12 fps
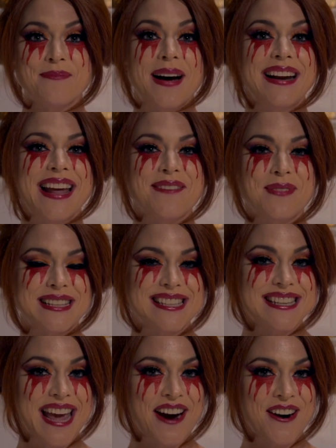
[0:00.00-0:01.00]
My name is
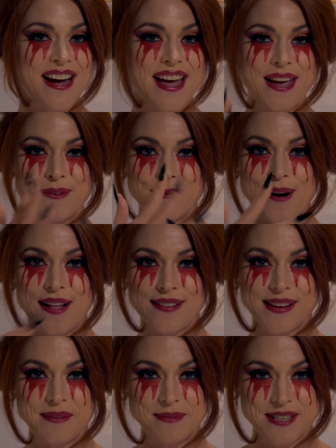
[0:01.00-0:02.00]
Scarah, and
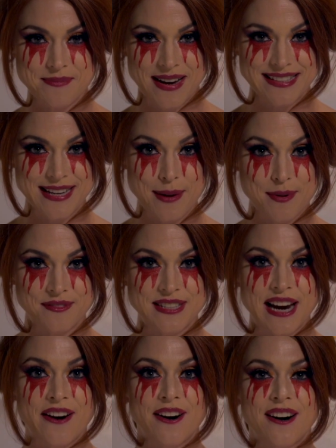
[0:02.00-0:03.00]
welcome to my Tub of
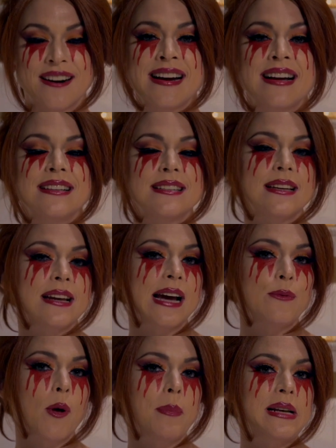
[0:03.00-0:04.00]
Terror.
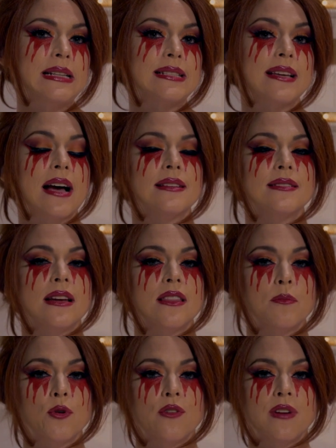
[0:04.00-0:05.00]
Tonight we'll be
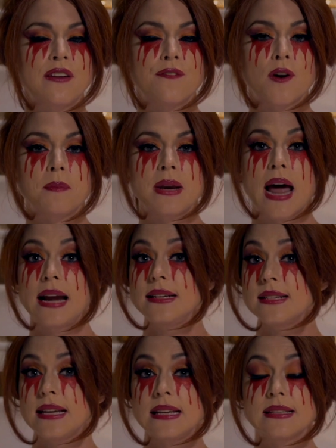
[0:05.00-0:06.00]
discussing the movie from
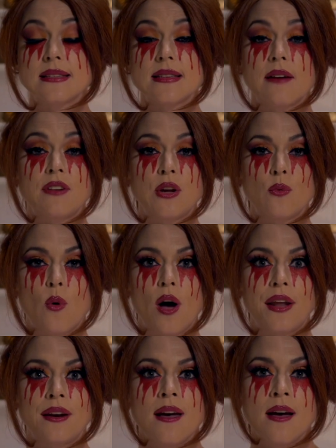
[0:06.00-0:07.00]

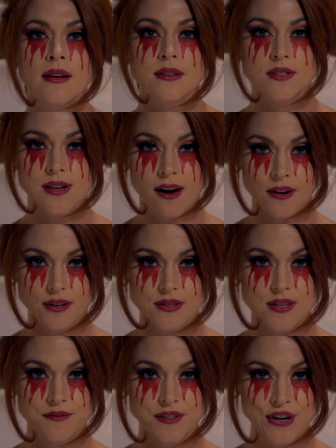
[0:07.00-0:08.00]
1971,
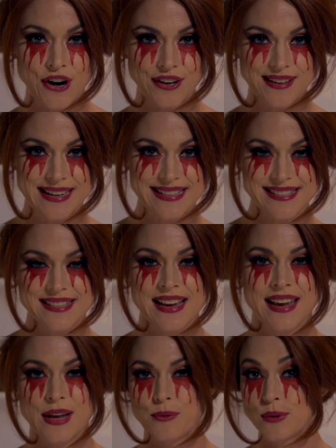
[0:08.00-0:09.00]
Daughters of Darkness.
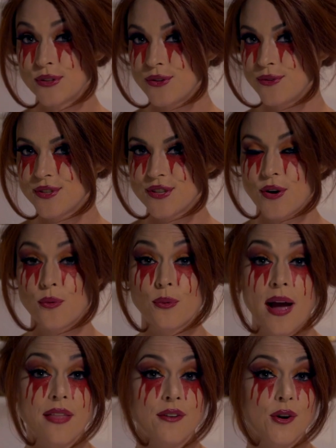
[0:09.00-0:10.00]
And we'll do so
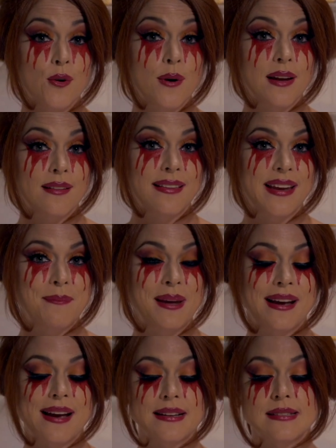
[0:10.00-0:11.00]
rather quickly
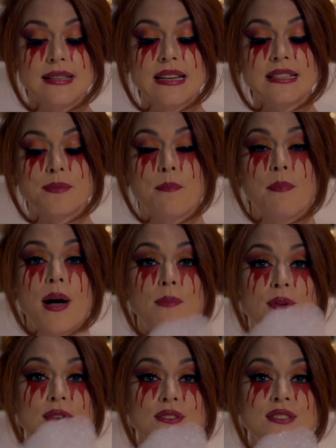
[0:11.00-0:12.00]
because these
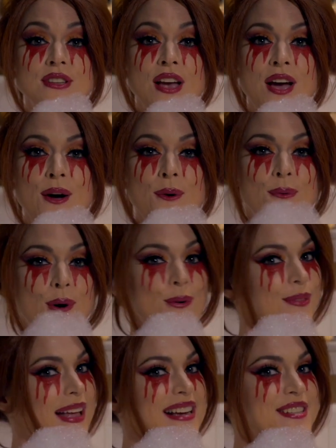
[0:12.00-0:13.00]
bubbles
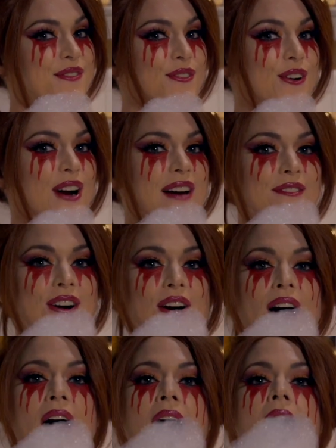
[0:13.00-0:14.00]
won't last forever.